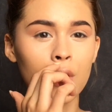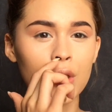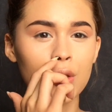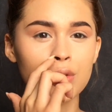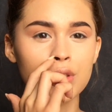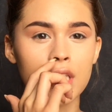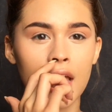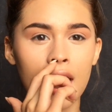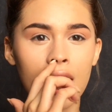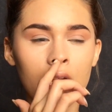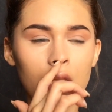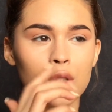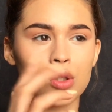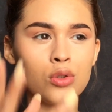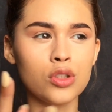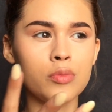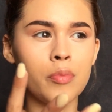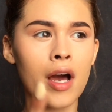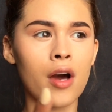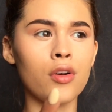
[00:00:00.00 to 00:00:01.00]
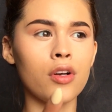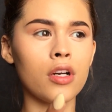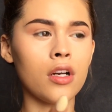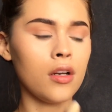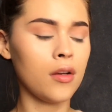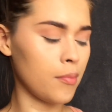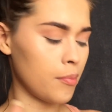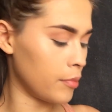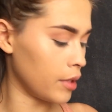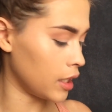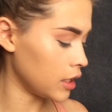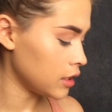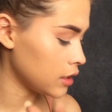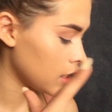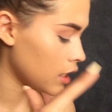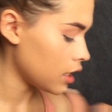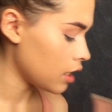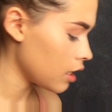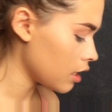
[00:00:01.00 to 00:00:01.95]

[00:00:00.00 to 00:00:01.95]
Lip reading: can use a loose powder, but